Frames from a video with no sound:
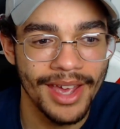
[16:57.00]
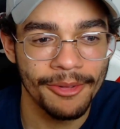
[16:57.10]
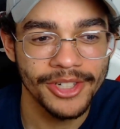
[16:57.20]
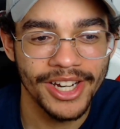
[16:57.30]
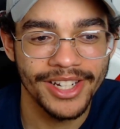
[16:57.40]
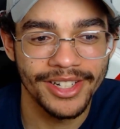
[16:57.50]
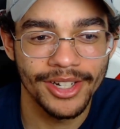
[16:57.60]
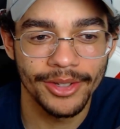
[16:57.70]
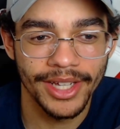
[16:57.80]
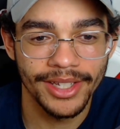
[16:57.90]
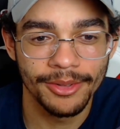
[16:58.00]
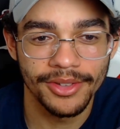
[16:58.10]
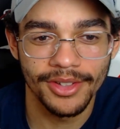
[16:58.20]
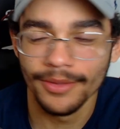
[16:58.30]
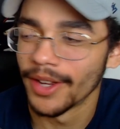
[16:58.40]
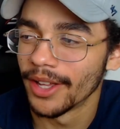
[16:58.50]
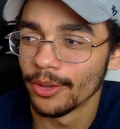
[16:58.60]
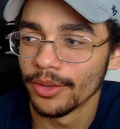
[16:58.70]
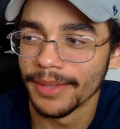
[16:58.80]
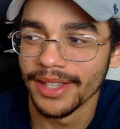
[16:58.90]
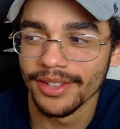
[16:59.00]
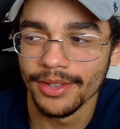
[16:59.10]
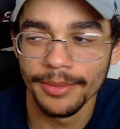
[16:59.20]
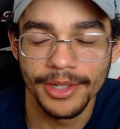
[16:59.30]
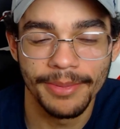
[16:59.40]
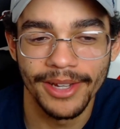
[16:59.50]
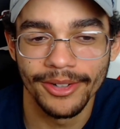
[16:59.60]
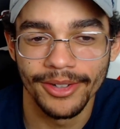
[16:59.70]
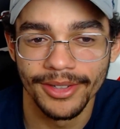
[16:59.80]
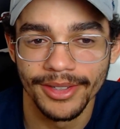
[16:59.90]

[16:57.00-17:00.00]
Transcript: I wish I didn't know that he was his father. It would have made this so much better.